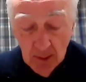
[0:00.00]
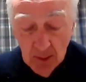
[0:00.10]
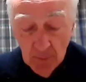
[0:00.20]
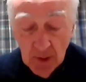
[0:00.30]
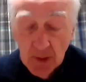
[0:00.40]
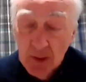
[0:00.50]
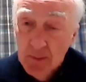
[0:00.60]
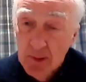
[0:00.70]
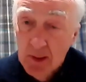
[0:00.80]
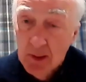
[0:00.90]
the birds
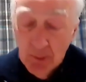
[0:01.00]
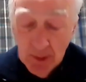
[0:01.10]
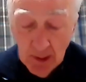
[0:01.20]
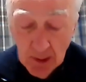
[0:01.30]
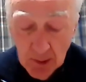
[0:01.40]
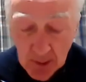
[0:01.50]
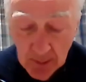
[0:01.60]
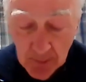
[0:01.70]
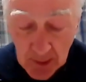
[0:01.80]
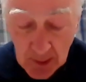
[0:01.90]
of the air were the agents
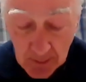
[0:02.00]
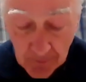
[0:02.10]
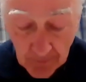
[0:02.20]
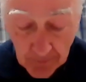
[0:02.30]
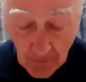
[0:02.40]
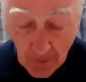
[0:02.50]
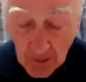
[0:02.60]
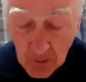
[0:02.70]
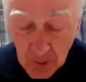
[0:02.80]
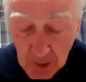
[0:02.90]
of Satan
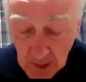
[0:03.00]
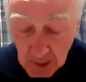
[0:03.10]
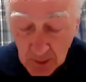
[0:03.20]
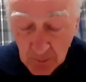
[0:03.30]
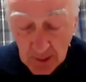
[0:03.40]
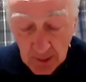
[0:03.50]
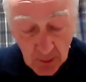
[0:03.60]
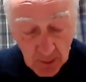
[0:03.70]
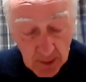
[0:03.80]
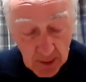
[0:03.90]
who snatched away the
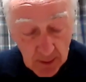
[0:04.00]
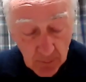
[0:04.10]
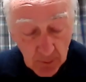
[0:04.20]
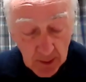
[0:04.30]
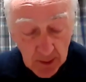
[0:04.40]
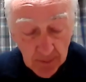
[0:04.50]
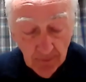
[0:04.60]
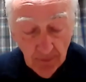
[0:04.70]
good seed of the word.